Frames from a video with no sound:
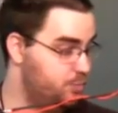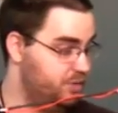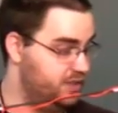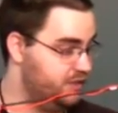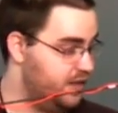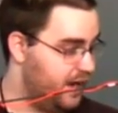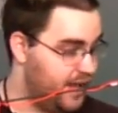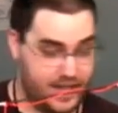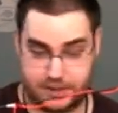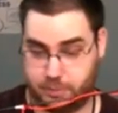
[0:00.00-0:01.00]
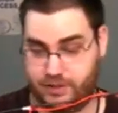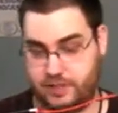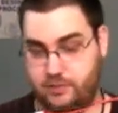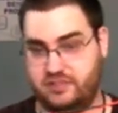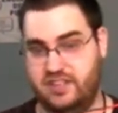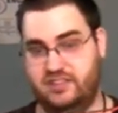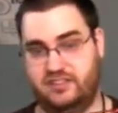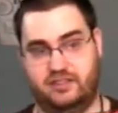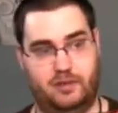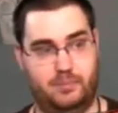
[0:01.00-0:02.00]
But I actually use
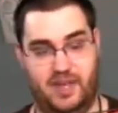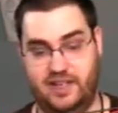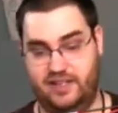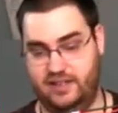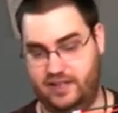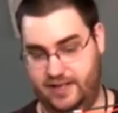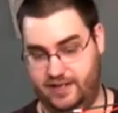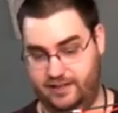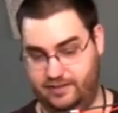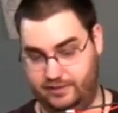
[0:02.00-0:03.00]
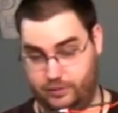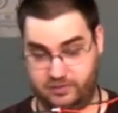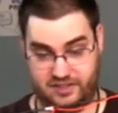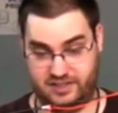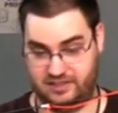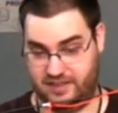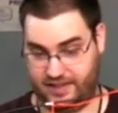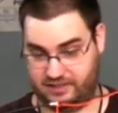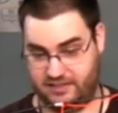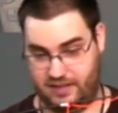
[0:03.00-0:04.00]
this baited and use it as a
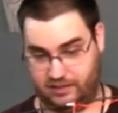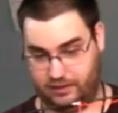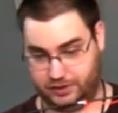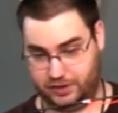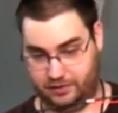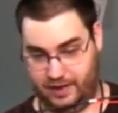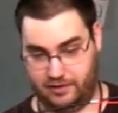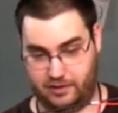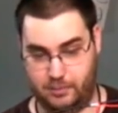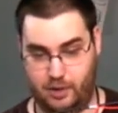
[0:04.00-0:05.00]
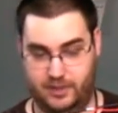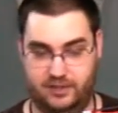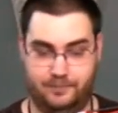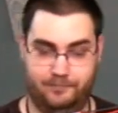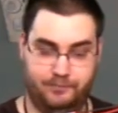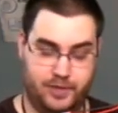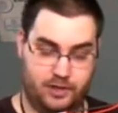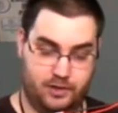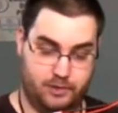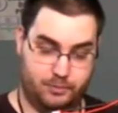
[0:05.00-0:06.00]
neck snare. I'll show you how in a moment.
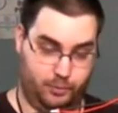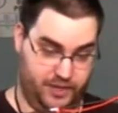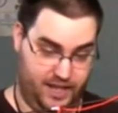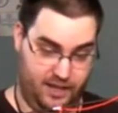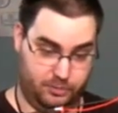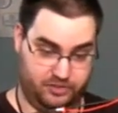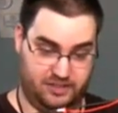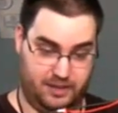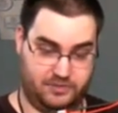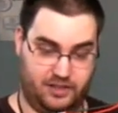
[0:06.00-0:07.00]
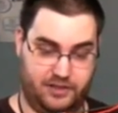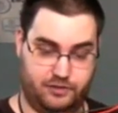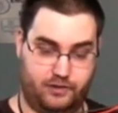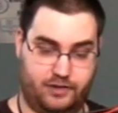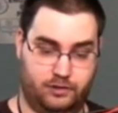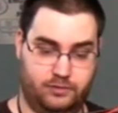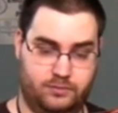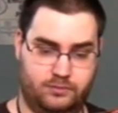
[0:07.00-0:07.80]
But when the animal steps on the treadle,